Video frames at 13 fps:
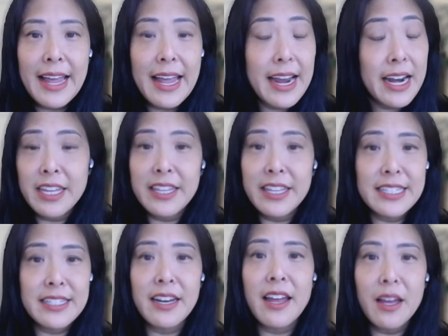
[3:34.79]
And I think
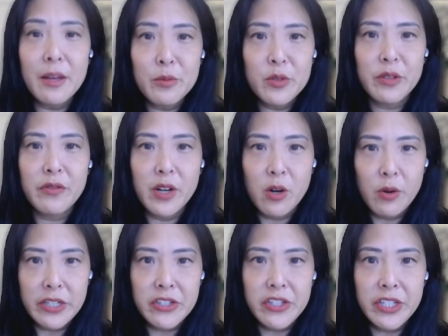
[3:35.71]
that's an absolutely fair
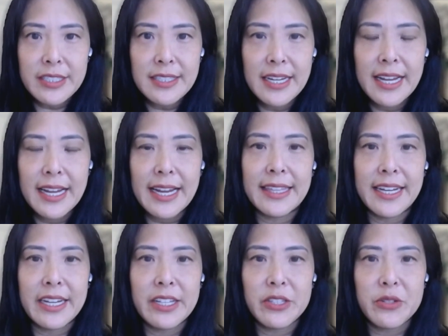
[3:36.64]
question. And
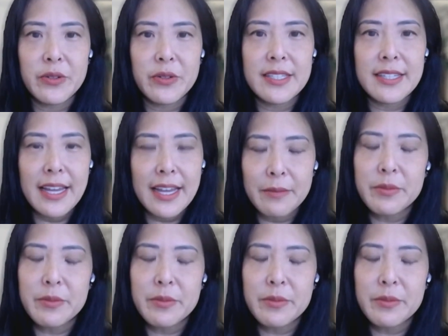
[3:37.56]
the answer is
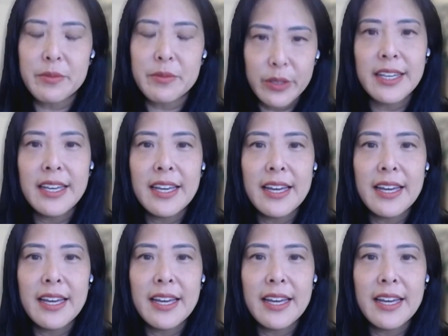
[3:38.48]
absolutely.